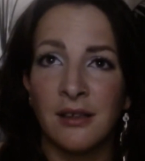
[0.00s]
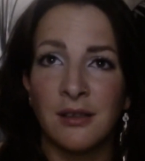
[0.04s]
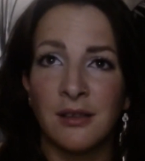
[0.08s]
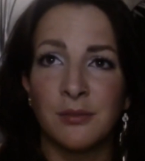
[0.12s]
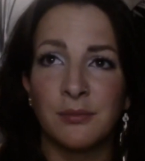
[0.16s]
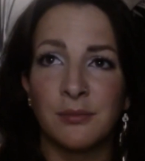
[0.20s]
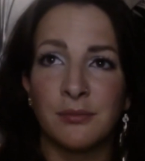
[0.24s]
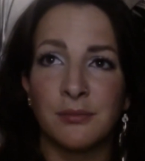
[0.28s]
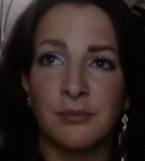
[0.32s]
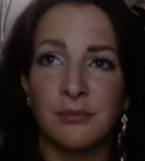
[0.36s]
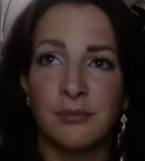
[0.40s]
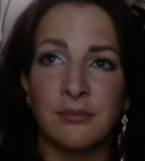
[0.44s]

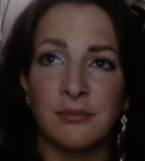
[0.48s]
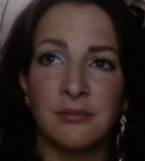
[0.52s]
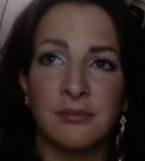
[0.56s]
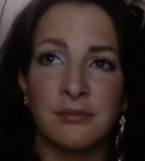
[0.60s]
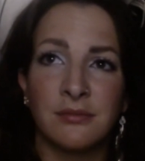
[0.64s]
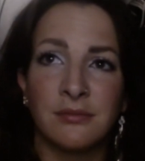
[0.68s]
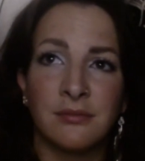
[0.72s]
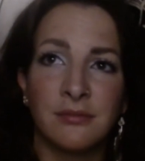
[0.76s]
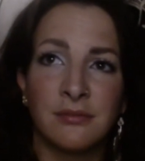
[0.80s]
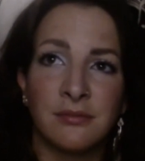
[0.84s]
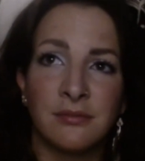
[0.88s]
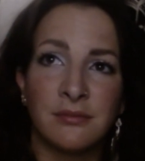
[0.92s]

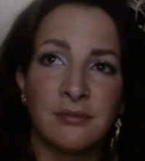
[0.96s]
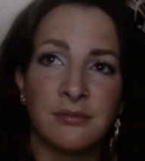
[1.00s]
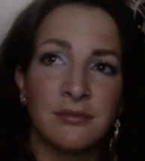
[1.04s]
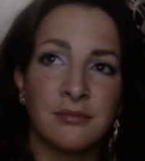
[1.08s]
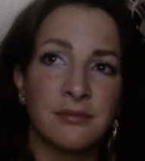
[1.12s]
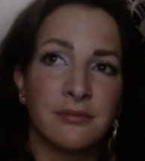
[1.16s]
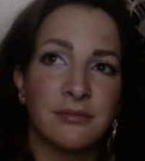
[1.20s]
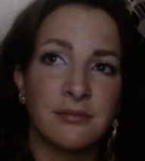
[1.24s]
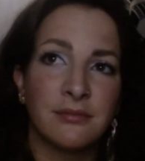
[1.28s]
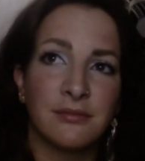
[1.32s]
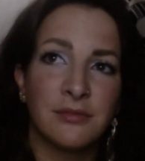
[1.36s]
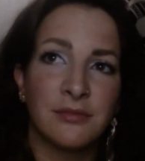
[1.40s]
um,
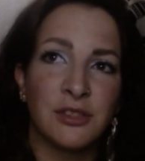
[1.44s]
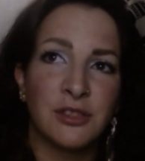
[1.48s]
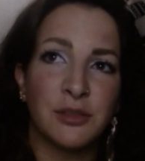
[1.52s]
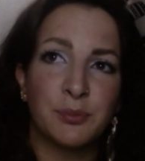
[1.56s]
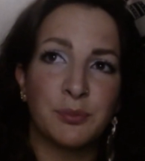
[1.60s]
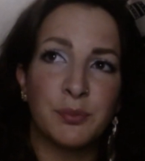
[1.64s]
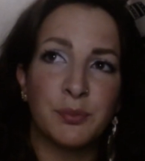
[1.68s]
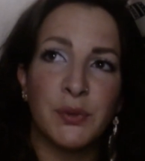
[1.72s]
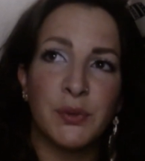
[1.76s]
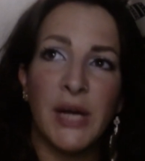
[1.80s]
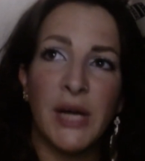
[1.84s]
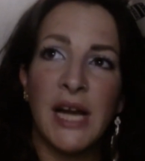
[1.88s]

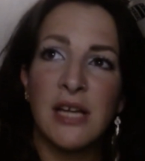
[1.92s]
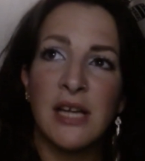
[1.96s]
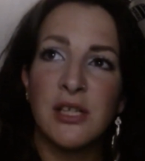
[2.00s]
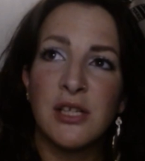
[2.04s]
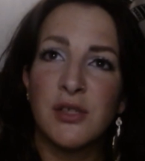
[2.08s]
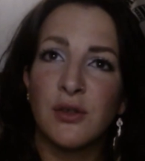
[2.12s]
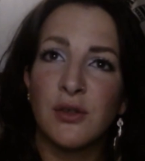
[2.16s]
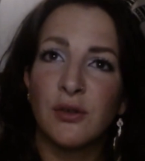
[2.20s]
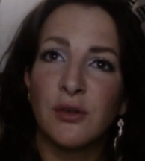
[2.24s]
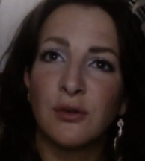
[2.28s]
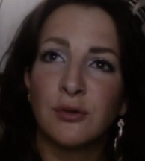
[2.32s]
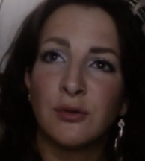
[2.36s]

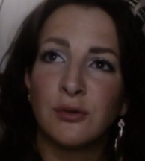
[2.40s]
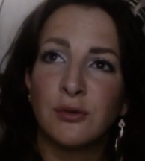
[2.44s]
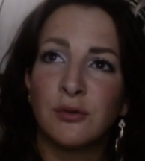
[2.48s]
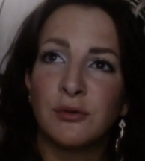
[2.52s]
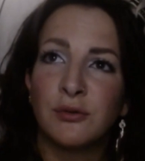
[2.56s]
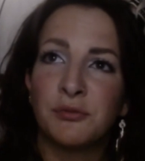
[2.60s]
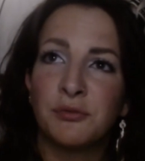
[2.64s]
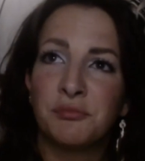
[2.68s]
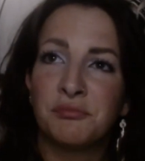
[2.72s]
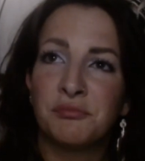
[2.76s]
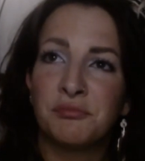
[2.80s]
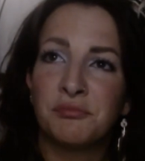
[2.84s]

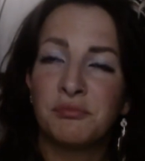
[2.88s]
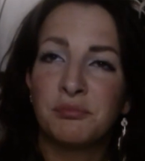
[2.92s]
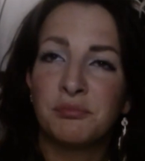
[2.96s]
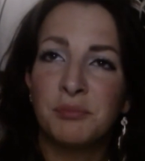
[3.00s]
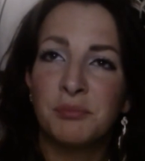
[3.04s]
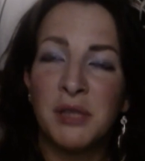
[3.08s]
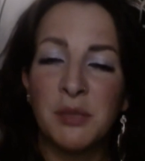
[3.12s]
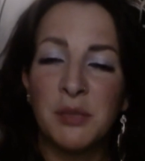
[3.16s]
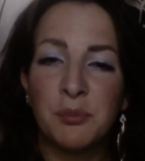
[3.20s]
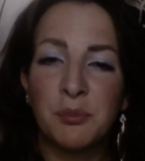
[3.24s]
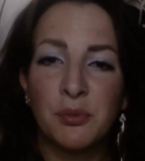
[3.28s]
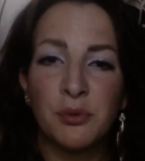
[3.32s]
depression,
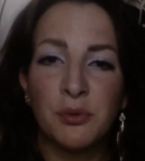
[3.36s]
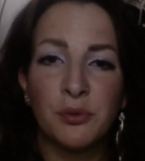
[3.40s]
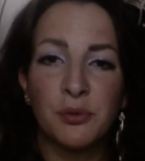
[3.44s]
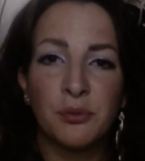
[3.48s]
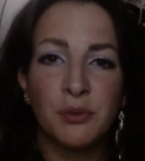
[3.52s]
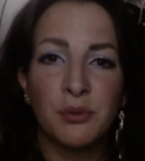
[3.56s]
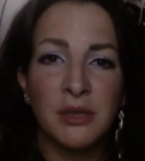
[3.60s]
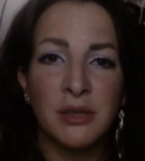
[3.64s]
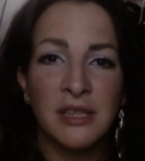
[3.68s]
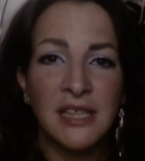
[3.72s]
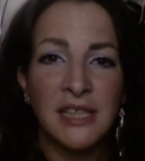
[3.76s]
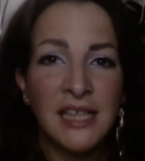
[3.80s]
people
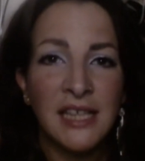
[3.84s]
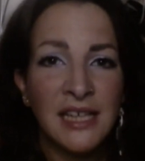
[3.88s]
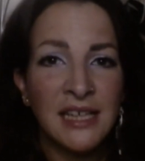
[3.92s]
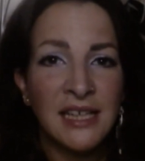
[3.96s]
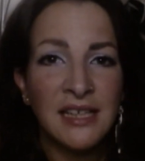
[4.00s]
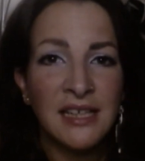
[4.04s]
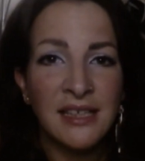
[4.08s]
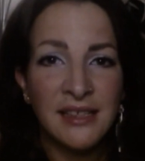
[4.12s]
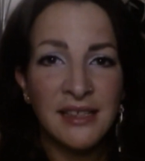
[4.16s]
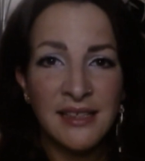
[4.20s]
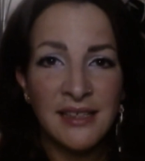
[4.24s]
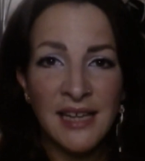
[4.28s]
with
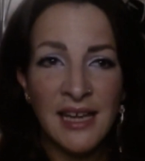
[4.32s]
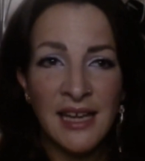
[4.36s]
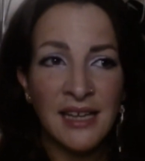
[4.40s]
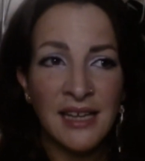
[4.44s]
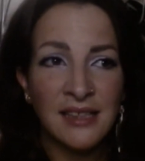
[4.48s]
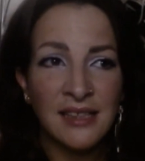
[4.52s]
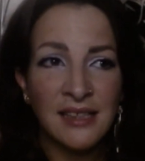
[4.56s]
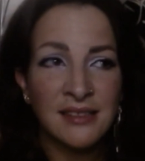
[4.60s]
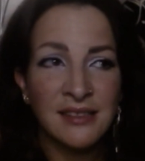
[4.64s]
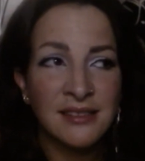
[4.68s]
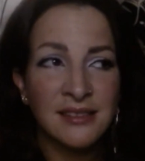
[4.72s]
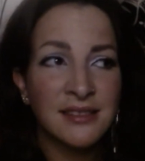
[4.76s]

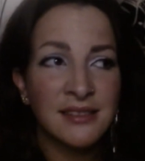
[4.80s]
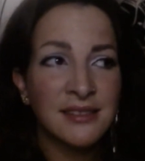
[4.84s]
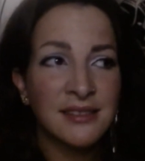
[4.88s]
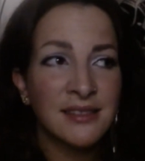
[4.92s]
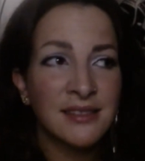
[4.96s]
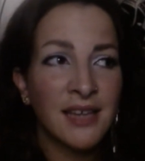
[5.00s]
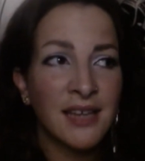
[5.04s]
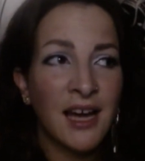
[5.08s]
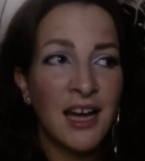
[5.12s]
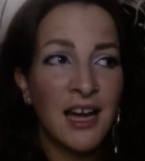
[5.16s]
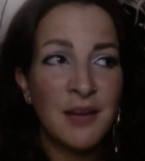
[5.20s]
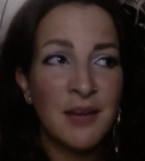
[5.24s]
illness.
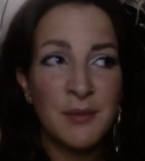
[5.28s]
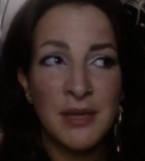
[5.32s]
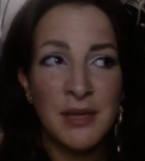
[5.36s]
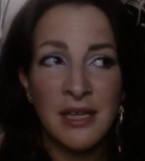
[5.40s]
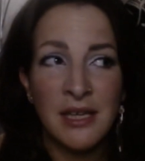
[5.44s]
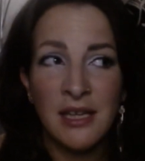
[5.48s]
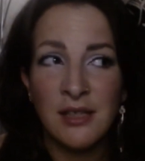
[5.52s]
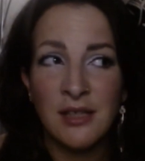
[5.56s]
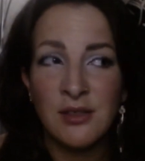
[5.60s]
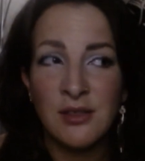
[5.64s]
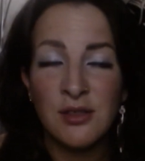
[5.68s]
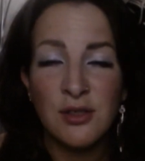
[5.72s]
I mean,
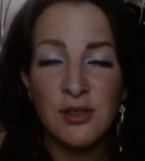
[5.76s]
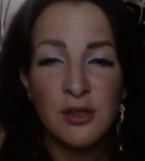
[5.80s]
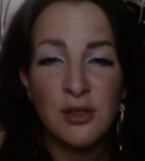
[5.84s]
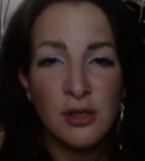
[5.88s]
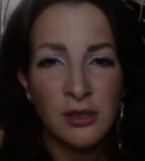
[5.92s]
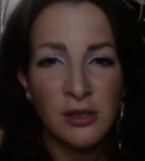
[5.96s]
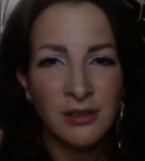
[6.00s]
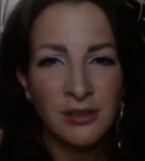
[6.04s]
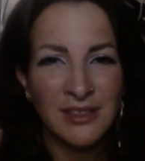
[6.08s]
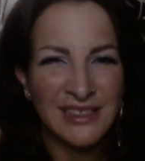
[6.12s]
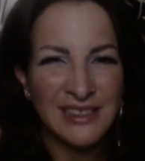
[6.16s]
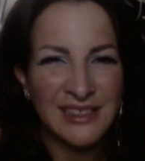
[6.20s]
it's
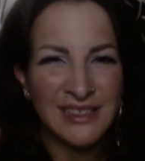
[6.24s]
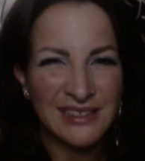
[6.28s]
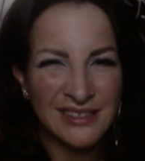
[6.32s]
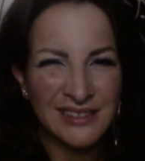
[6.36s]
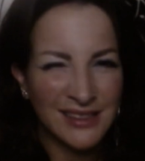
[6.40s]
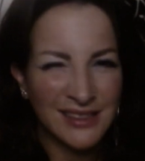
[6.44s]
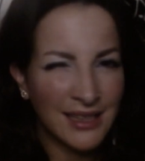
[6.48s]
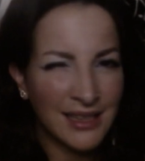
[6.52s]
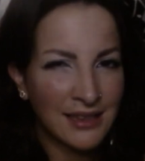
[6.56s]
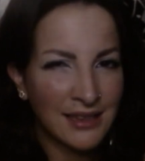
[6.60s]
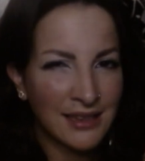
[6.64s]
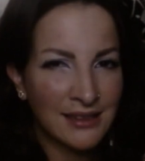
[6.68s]
not
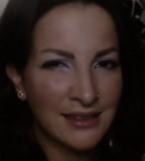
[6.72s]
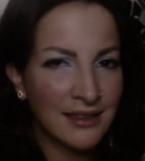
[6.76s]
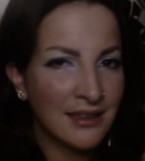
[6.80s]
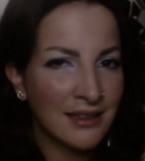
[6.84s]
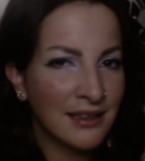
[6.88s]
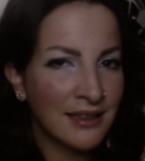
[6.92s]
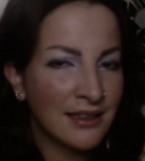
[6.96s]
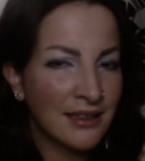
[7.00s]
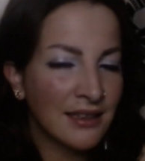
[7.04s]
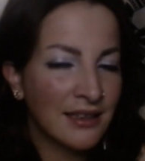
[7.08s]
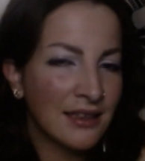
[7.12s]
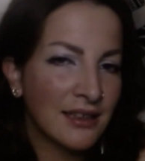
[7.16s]

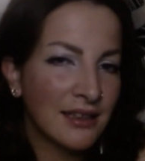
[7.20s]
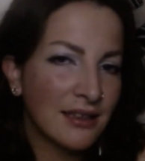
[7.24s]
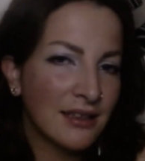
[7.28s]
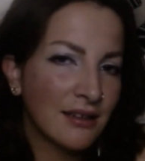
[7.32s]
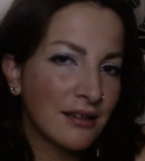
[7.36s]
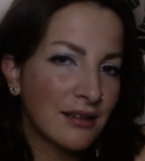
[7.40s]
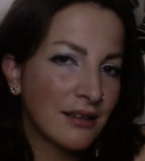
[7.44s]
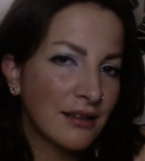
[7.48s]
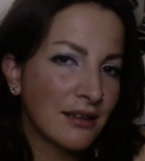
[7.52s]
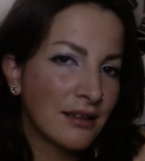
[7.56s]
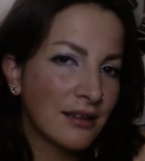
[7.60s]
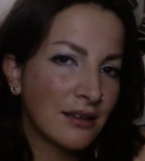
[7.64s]
exactly
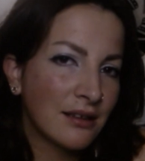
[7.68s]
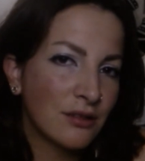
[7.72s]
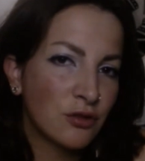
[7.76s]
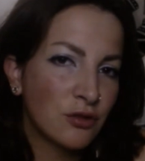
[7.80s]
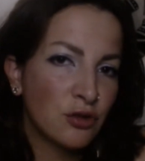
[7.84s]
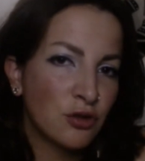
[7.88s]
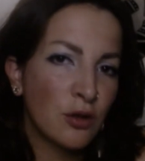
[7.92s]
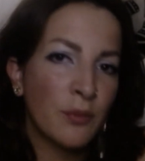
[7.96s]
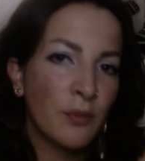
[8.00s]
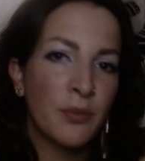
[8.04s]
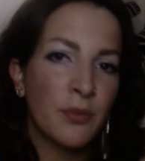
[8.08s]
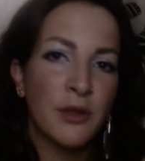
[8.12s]

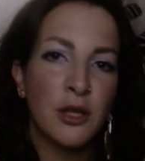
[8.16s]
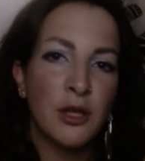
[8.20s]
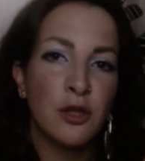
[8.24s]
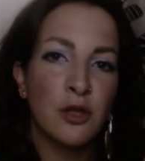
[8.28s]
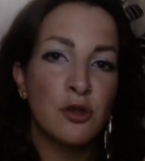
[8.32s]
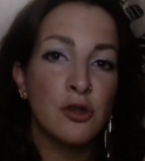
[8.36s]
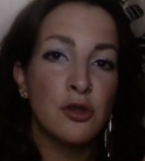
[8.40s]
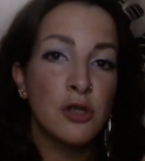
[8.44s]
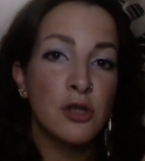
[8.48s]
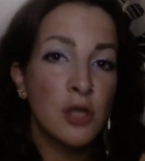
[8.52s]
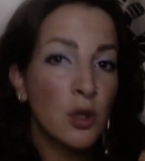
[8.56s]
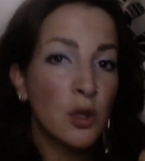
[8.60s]

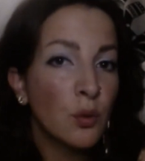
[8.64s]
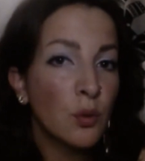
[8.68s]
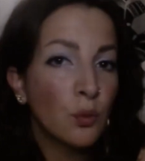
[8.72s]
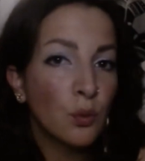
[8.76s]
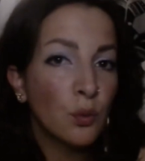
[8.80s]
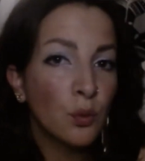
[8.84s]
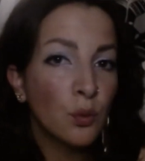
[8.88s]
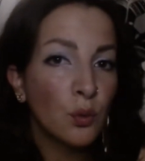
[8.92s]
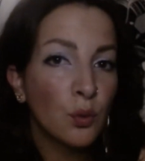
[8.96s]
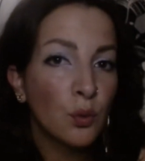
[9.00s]
something new.